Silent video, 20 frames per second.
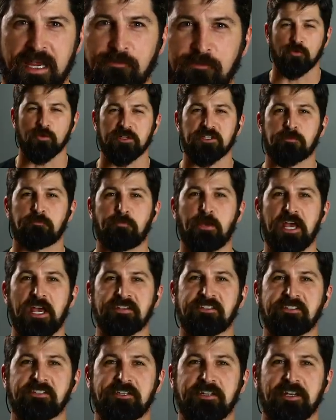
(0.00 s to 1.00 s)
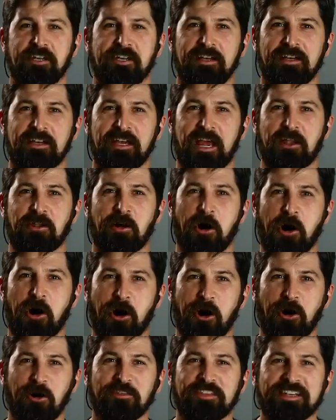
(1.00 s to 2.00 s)
Everyone's pissed, and
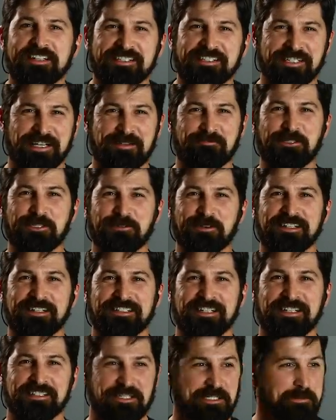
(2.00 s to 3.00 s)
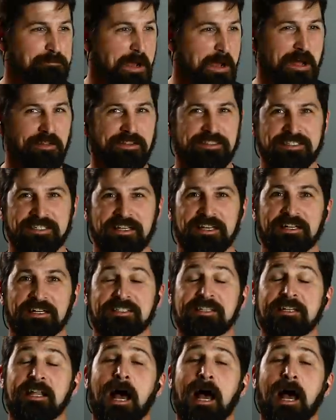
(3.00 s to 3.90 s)
all that seems to exist is politics.